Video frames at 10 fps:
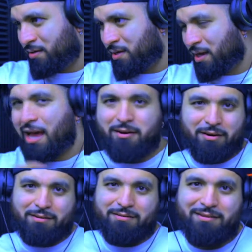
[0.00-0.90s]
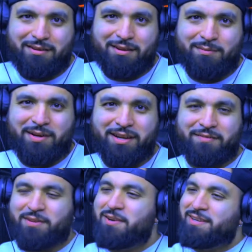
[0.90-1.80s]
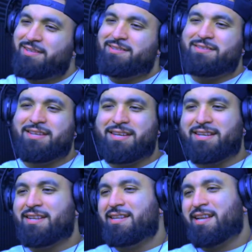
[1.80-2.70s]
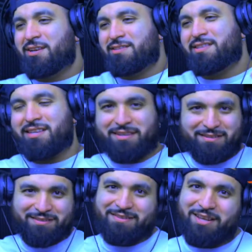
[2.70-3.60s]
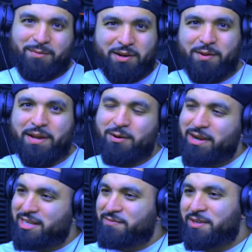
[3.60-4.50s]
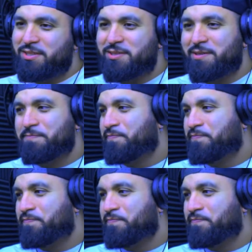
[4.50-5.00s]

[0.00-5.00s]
I don't know, but if there is, then I'll see, probably make a reaction video to it.